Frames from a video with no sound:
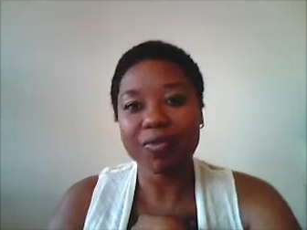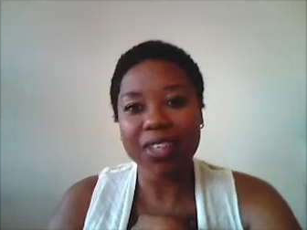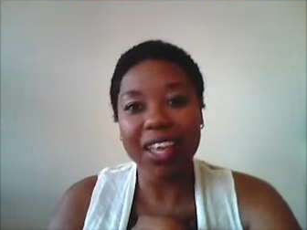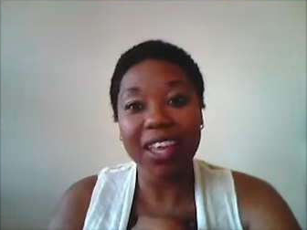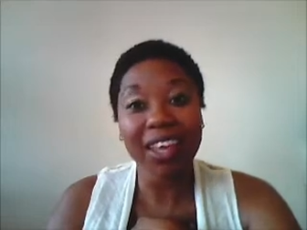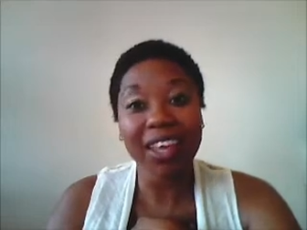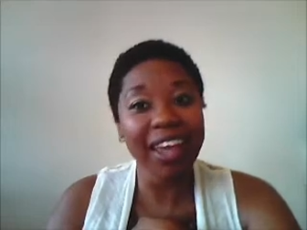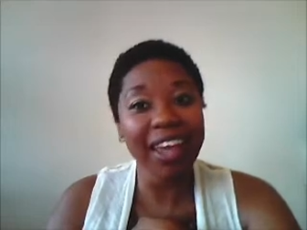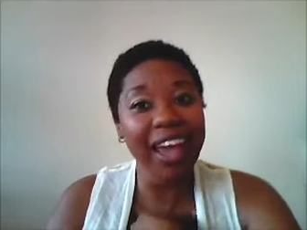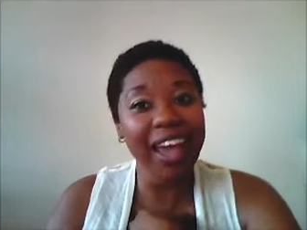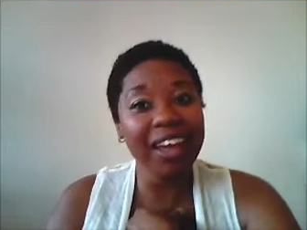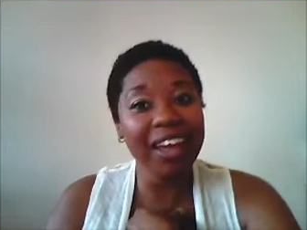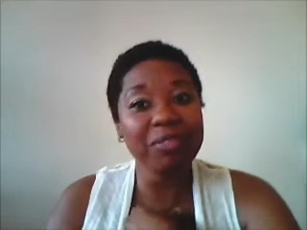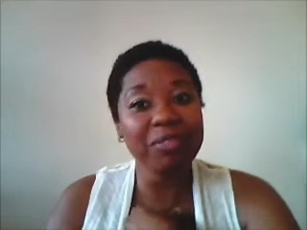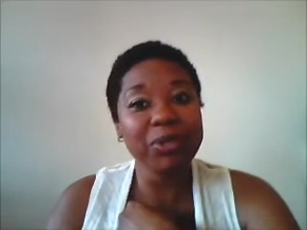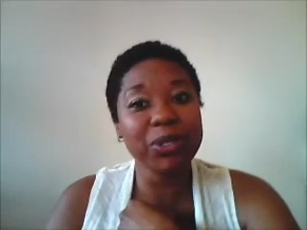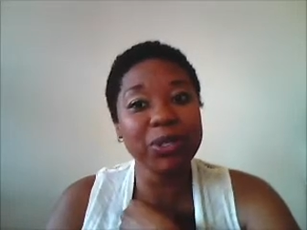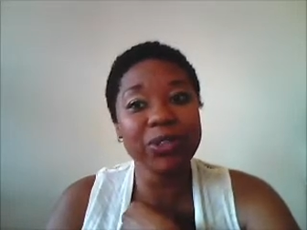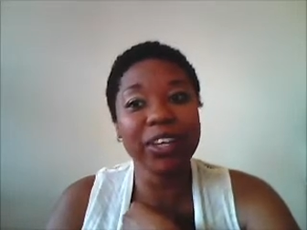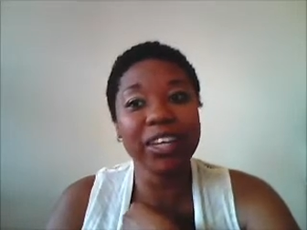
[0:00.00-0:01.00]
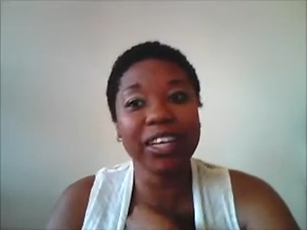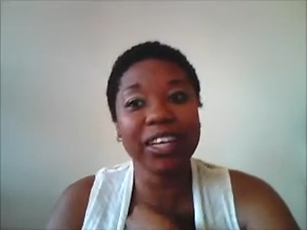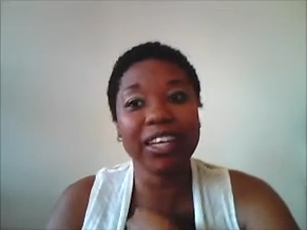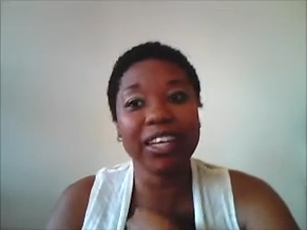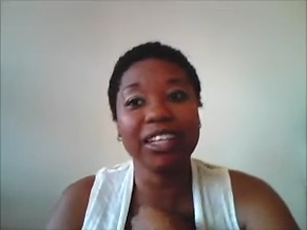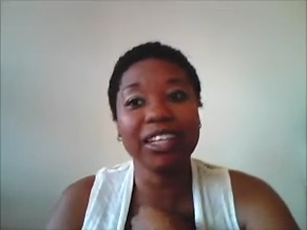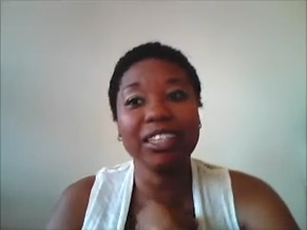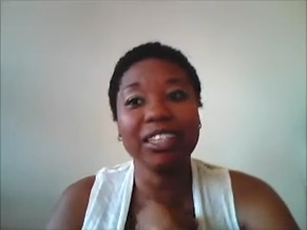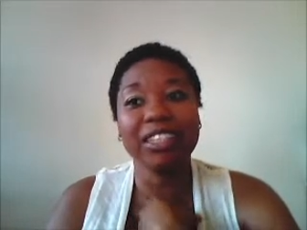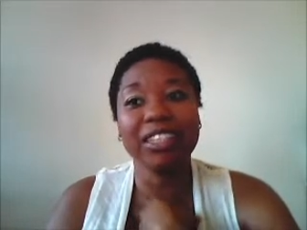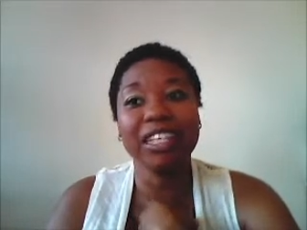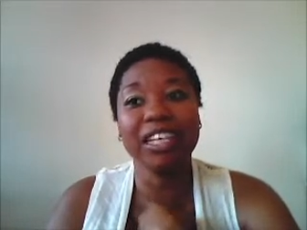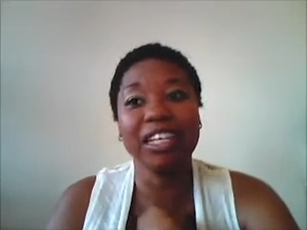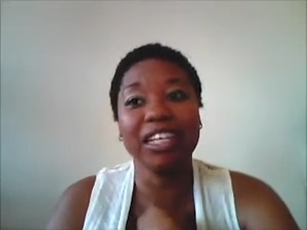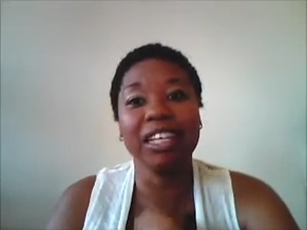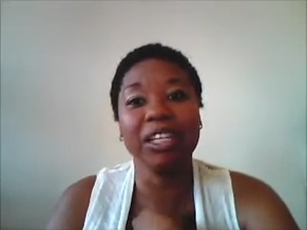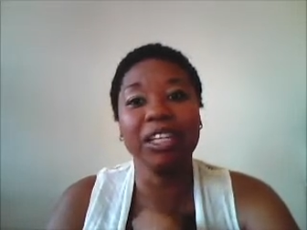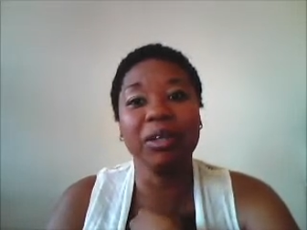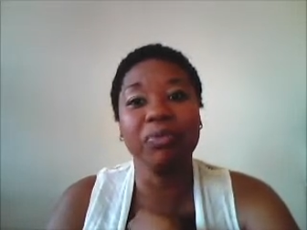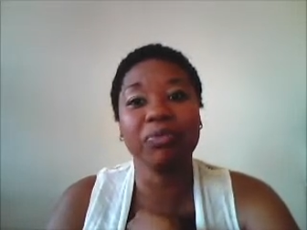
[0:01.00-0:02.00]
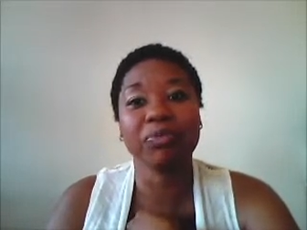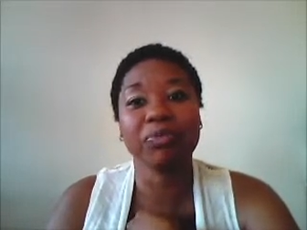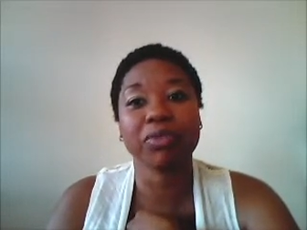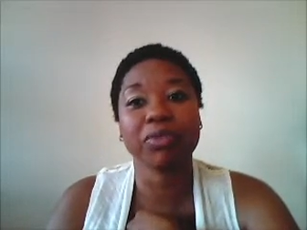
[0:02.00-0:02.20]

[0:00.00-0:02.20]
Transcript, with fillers: yeah, I'm doing good. Um,